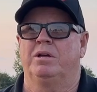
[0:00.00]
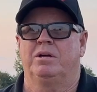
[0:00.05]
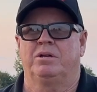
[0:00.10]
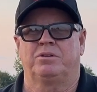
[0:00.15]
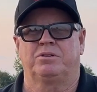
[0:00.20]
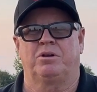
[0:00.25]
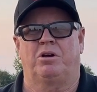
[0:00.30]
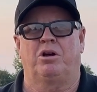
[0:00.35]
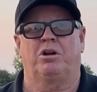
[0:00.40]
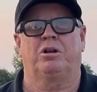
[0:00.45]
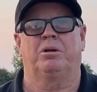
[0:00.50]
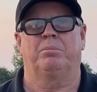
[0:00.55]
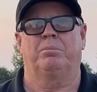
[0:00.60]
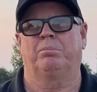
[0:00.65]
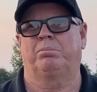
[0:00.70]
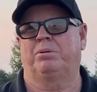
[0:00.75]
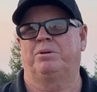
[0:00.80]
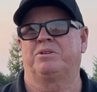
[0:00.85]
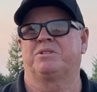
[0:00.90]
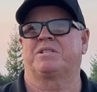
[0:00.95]
talk them
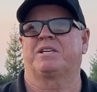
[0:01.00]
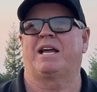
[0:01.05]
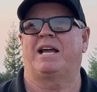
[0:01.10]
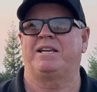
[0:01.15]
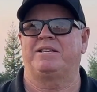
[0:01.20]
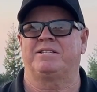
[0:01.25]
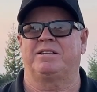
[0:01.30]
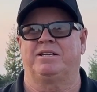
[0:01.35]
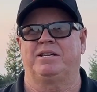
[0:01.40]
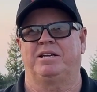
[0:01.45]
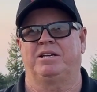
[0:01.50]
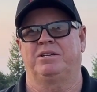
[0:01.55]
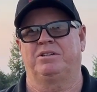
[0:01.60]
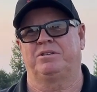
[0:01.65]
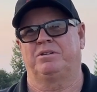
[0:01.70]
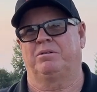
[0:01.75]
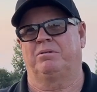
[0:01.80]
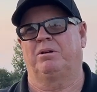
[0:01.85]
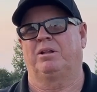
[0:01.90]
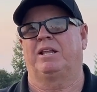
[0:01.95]
precisely
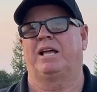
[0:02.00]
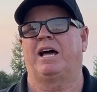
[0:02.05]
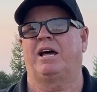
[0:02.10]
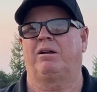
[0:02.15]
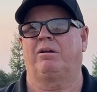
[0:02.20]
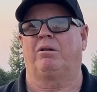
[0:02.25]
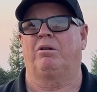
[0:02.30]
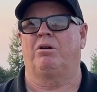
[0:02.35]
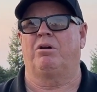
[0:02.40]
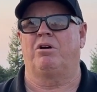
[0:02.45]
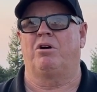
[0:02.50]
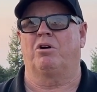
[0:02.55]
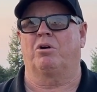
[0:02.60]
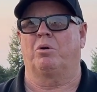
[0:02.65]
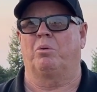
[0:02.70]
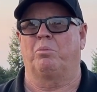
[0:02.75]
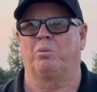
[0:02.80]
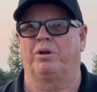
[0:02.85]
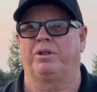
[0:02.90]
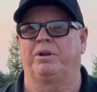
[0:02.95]
into a lat and long
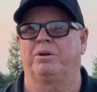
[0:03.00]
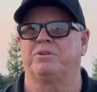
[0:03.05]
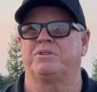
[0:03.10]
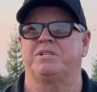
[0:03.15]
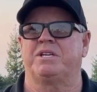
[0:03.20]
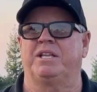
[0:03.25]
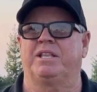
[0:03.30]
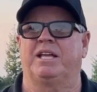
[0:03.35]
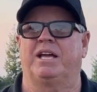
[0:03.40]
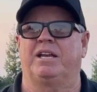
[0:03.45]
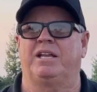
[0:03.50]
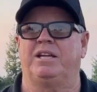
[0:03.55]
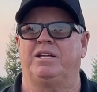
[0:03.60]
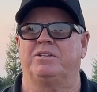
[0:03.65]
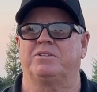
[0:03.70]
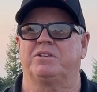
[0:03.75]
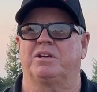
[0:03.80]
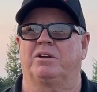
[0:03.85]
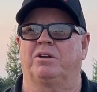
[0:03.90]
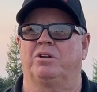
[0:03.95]
on where they're seeing that heat
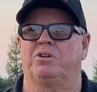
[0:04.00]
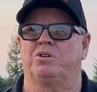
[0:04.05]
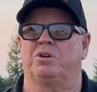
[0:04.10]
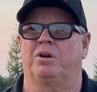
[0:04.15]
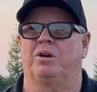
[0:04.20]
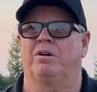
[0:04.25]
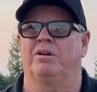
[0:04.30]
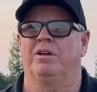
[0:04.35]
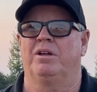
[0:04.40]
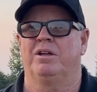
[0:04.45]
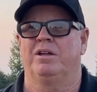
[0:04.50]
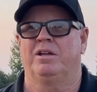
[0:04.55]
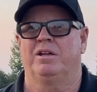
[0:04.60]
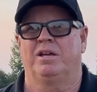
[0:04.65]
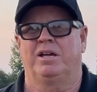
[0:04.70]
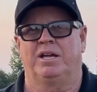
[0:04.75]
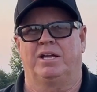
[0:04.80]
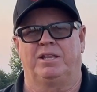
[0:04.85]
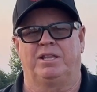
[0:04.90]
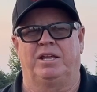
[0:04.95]
signature,
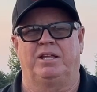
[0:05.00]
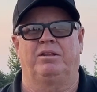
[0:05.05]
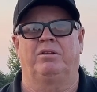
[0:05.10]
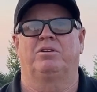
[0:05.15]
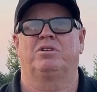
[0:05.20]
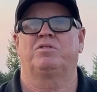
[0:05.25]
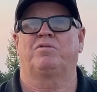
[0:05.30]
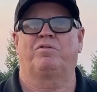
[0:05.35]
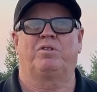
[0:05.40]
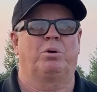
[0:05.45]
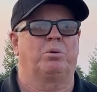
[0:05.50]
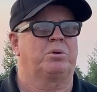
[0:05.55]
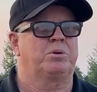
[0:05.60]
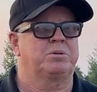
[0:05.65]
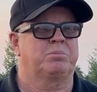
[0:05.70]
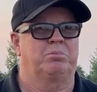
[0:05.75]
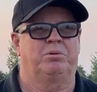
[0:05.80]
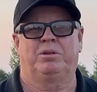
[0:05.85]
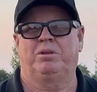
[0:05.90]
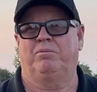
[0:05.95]
and then those folks
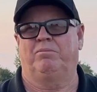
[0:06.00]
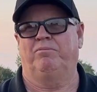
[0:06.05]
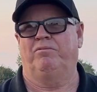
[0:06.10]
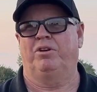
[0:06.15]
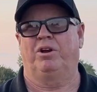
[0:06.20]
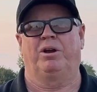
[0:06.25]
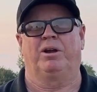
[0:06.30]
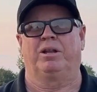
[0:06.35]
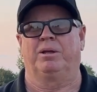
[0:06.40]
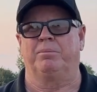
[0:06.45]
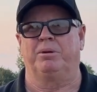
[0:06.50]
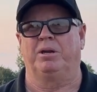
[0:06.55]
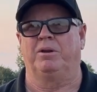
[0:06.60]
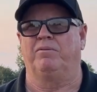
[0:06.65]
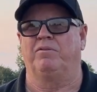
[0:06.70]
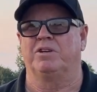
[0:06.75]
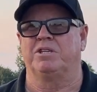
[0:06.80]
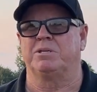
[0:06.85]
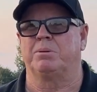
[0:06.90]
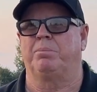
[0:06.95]
with very limited
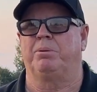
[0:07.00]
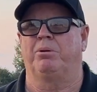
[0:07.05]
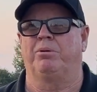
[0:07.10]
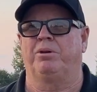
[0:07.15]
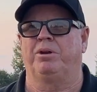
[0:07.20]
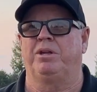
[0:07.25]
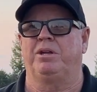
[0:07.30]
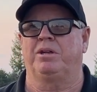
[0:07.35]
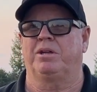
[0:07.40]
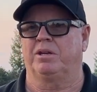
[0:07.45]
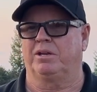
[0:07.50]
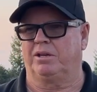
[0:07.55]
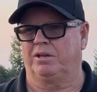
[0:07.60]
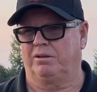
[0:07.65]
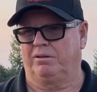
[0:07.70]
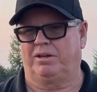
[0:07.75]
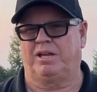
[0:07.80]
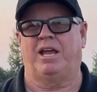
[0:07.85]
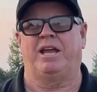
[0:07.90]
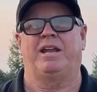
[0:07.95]
visibility can
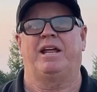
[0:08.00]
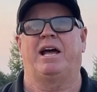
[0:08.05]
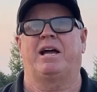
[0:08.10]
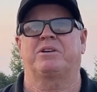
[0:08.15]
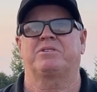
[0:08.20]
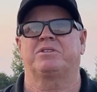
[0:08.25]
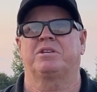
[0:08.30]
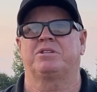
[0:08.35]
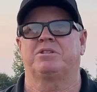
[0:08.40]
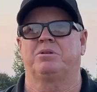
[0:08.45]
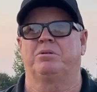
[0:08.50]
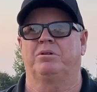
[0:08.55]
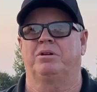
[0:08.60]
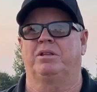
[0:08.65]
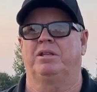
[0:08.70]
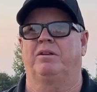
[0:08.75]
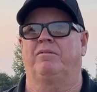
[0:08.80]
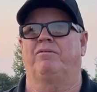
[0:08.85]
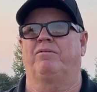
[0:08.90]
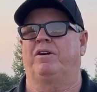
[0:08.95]
gain access to it
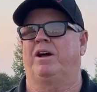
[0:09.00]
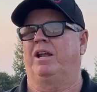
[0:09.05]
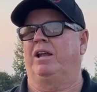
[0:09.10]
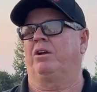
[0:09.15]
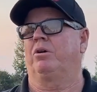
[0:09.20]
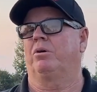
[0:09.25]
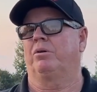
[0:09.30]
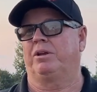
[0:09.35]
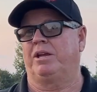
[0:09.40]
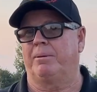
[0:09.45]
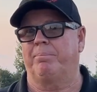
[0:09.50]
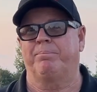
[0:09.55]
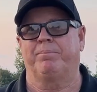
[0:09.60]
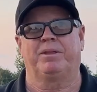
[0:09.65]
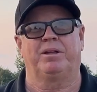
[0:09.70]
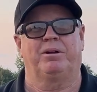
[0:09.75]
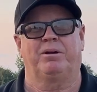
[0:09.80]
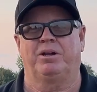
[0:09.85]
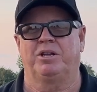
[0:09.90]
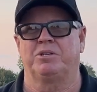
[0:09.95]
and then finally go, yep,
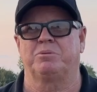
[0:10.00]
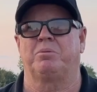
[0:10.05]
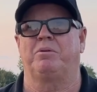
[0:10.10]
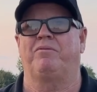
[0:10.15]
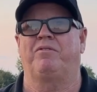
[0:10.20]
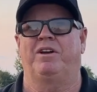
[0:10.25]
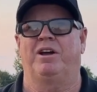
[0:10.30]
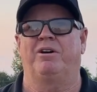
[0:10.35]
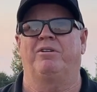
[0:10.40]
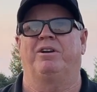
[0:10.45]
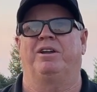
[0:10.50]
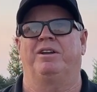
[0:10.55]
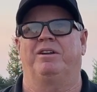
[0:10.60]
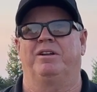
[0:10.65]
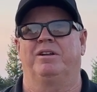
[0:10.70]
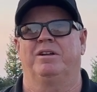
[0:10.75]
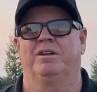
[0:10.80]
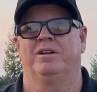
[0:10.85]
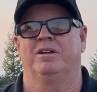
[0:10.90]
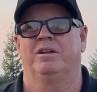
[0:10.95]
there it is, we found it.
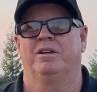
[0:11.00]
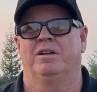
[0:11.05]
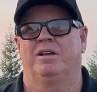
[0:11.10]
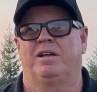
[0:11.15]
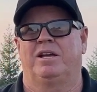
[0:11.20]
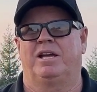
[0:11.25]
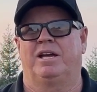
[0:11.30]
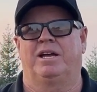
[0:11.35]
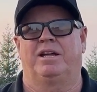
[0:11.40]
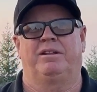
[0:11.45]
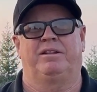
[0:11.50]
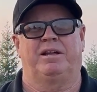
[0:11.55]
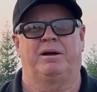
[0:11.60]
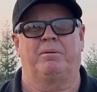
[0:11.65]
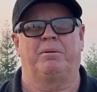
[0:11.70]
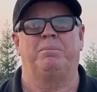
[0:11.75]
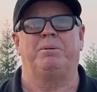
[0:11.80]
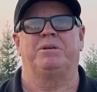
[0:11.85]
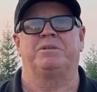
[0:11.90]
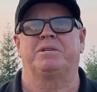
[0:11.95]
And that
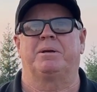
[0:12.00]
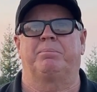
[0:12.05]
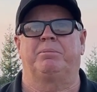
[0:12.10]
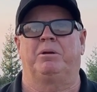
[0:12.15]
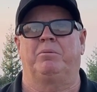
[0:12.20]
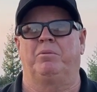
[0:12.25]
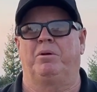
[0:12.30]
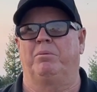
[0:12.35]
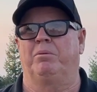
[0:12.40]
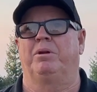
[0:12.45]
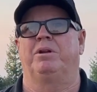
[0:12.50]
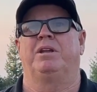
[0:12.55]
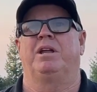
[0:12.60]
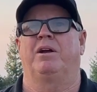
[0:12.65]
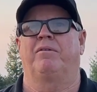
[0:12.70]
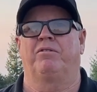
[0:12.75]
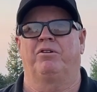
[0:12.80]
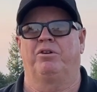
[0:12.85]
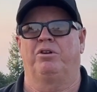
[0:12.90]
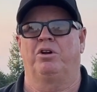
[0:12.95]
would be something we would
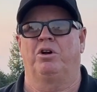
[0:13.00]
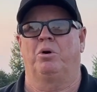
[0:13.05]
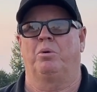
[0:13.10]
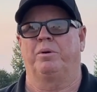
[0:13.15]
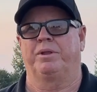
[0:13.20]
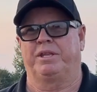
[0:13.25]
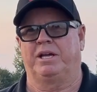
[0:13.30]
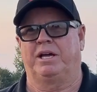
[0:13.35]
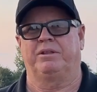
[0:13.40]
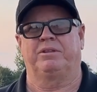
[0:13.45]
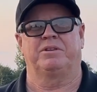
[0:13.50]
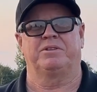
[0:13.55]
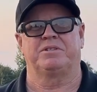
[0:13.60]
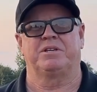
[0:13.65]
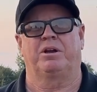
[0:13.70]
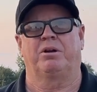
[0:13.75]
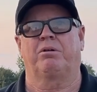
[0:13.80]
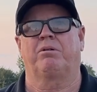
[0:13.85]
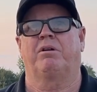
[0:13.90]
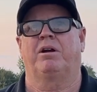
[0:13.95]
never know without this
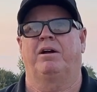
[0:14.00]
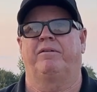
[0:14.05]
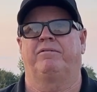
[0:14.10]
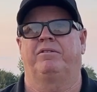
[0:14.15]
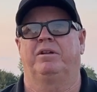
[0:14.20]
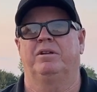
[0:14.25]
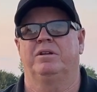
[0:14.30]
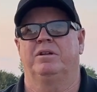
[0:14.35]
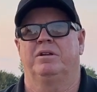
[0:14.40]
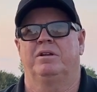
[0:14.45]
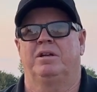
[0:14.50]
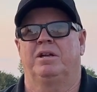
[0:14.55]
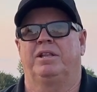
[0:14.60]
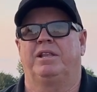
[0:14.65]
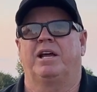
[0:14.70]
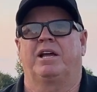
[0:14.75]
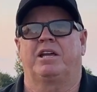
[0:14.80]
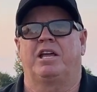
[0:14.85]
aircraft and that